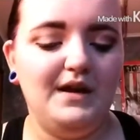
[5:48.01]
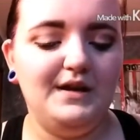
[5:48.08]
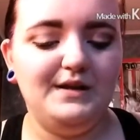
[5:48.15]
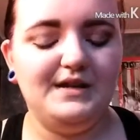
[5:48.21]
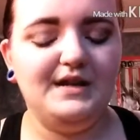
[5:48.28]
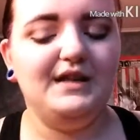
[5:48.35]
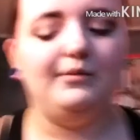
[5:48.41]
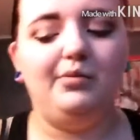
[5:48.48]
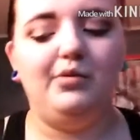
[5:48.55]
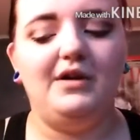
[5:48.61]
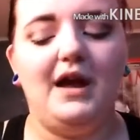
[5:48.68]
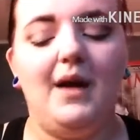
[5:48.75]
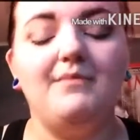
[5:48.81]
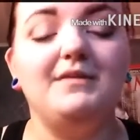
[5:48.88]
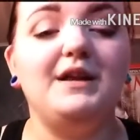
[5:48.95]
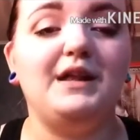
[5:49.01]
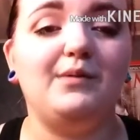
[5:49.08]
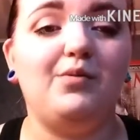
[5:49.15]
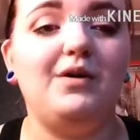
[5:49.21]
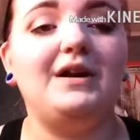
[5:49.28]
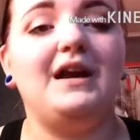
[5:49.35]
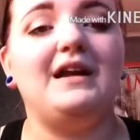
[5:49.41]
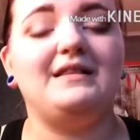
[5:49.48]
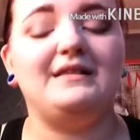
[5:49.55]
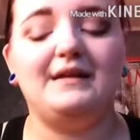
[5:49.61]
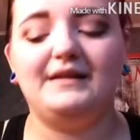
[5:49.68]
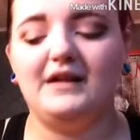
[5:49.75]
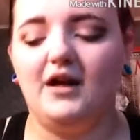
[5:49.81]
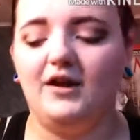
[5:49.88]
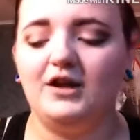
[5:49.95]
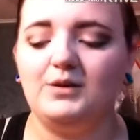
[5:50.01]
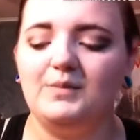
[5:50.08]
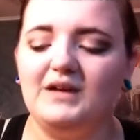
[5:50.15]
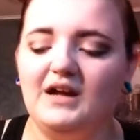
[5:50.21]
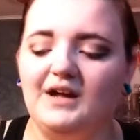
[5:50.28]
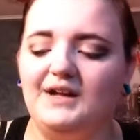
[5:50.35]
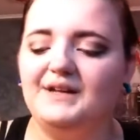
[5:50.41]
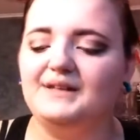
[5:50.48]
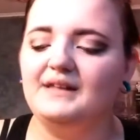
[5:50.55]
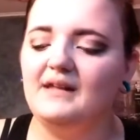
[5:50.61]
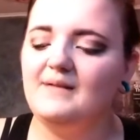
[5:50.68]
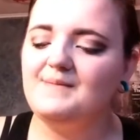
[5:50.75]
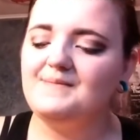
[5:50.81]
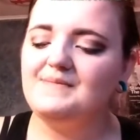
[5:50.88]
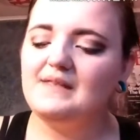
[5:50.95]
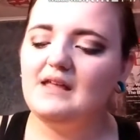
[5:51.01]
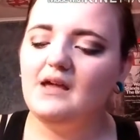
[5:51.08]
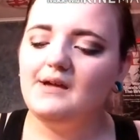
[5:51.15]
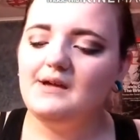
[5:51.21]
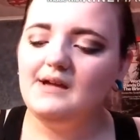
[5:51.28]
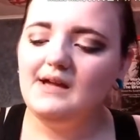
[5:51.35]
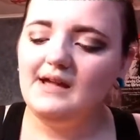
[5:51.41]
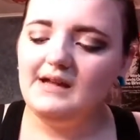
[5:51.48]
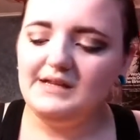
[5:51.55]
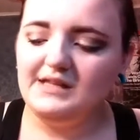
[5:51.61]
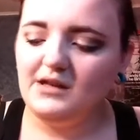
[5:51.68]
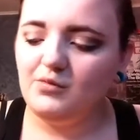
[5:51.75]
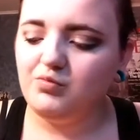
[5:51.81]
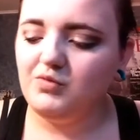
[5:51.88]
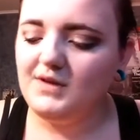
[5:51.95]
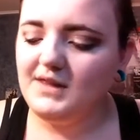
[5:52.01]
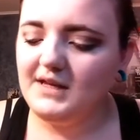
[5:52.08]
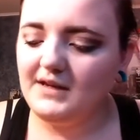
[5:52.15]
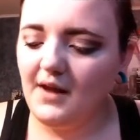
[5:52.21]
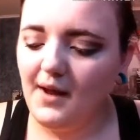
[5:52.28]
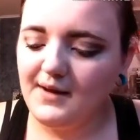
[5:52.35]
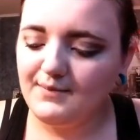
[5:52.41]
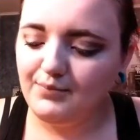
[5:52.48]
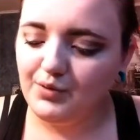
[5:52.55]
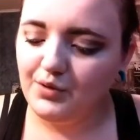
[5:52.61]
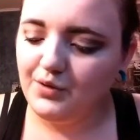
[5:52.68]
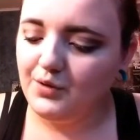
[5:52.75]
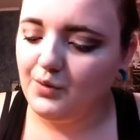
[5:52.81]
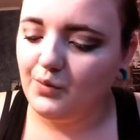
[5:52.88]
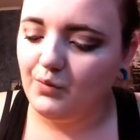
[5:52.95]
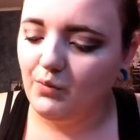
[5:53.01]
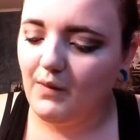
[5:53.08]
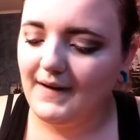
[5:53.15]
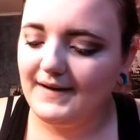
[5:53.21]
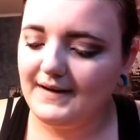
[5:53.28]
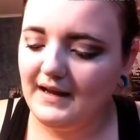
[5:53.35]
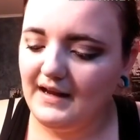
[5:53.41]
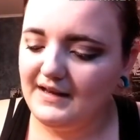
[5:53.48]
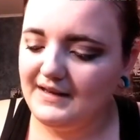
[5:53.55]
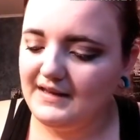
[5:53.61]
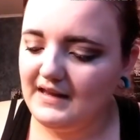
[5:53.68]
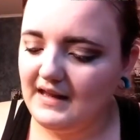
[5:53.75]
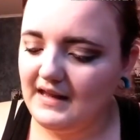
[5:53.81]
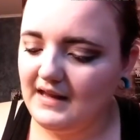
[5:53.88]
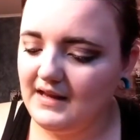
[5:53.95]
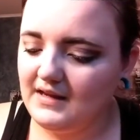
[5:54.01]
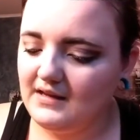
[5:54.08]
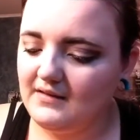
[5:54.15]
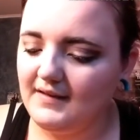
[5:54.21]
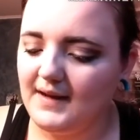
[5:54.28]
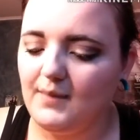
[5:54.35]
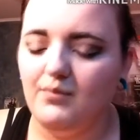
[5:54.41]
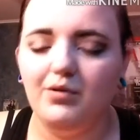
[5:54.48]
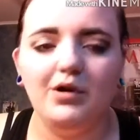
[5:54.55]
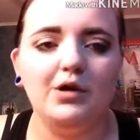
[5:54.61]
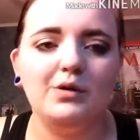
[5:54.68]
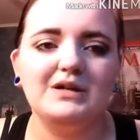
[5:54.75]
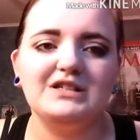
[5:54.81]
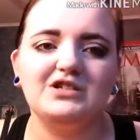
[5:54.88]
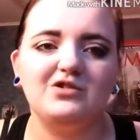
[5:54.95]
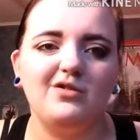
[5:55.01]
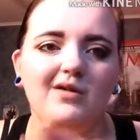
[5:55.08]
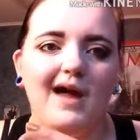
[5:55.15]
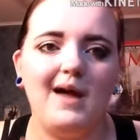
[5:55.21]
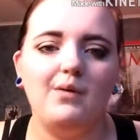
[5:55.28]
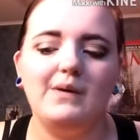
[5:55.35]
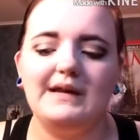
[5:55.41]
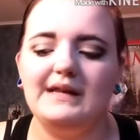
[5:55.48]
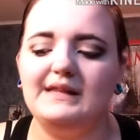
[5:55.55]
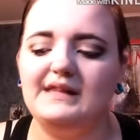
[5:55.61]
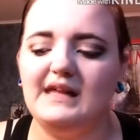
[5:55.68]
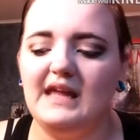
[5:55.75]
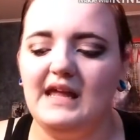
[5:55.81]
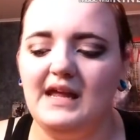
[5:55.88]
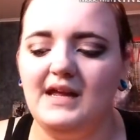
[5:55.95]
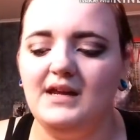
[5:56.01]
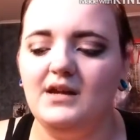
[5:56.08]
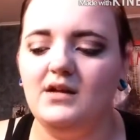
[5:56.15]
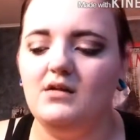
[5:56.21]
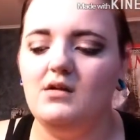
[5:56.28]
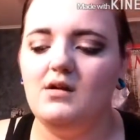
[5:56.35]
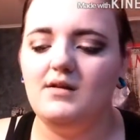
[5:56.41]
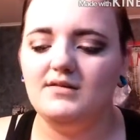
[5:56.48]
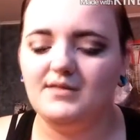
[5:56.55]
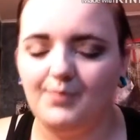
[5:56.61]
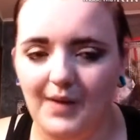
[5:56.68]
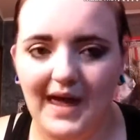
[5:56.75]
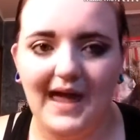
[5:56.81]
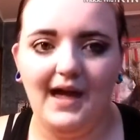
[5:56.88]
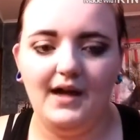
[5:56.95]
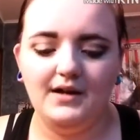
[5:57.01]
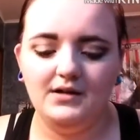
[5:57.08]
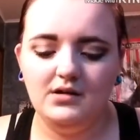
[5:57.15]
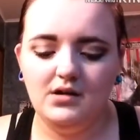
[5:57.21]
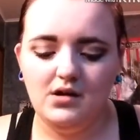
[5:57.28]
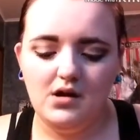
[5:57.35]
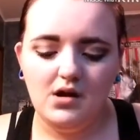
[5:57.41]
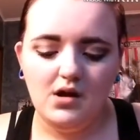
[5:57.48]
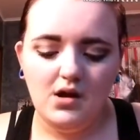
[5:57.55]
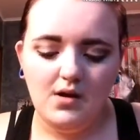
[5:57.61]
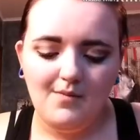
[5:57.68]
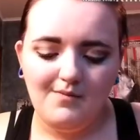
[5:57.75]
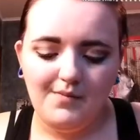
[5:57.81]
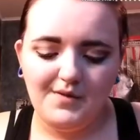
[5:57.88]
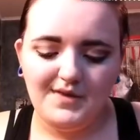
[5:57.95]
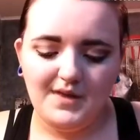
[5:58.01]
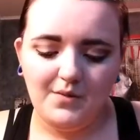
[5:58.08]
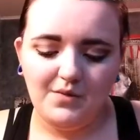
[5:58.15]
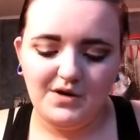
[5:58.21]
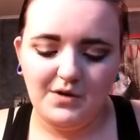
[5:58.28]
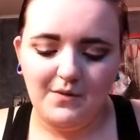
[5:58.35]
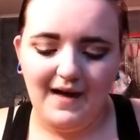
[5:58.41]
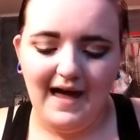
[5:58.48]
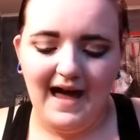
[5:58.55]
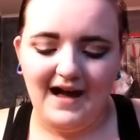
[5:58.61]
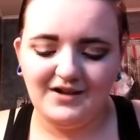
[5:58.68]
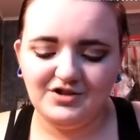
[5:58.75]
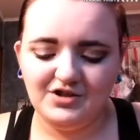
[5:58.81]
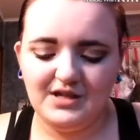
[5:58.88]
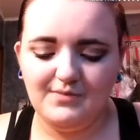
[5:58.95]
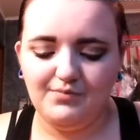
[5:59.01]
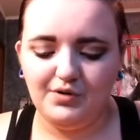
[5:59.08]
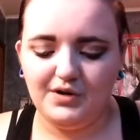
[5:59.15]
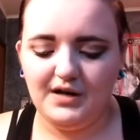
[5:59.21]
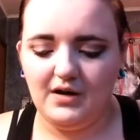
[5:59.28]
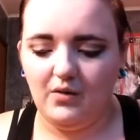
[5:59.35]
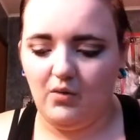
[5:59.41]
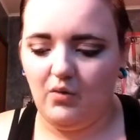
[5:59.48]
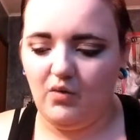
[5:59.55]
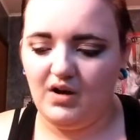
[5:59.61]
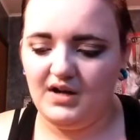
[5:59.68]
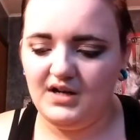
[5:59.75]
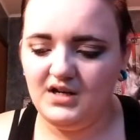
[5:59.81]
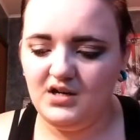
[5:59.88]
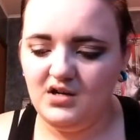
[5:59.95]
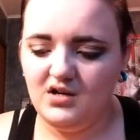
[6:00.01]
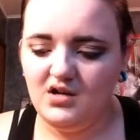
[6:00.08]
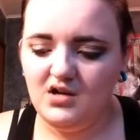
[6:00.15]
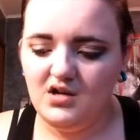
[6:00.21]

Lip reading: disappointed in this color because it's a really nice blue when it's in, like a bluish gray when it's in the pan, but then when you actually put it on,